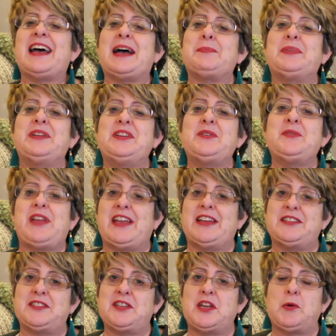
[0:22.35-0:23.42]
Happy New
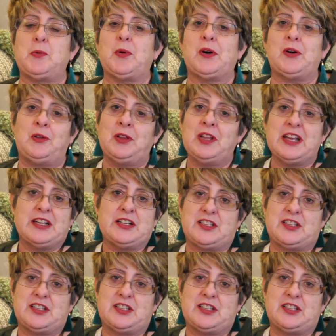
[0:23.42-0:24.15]
Year to you all,